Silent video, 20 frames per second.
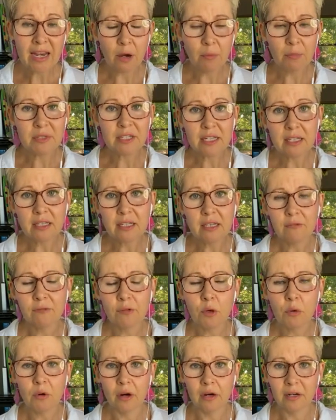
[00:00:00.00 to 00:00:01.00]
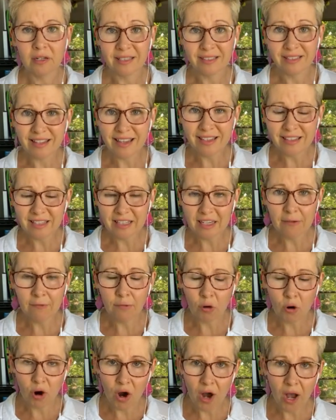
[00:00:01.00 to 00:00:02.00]
Now, particularly if you are a
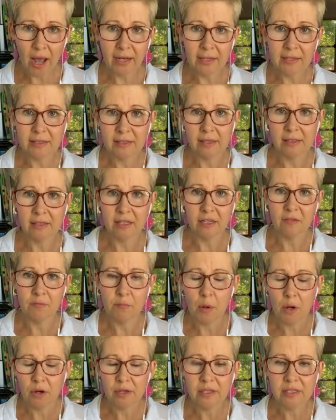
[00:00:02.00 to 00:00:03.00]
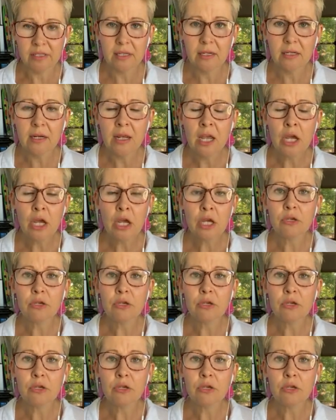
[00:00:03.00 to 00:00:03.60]
sensitive or highly sensitive person,